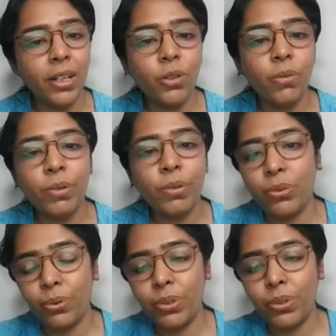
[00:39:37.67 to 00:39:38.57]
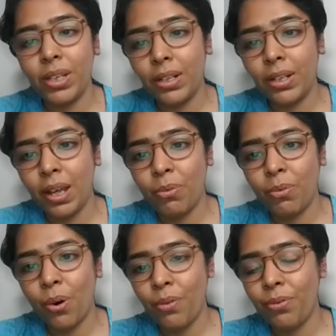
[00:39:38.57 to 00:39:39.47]
settings that you will soon see
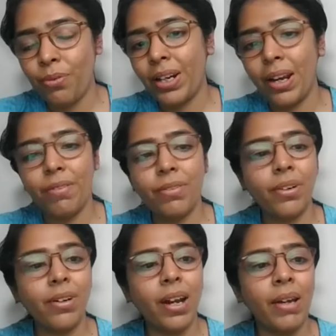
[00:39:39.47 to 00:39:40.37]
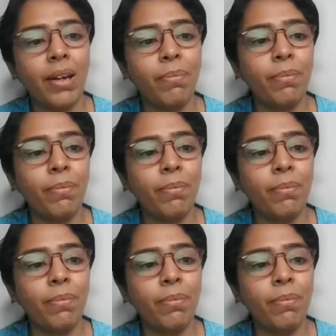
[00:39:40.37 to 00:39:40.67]
a demo of right after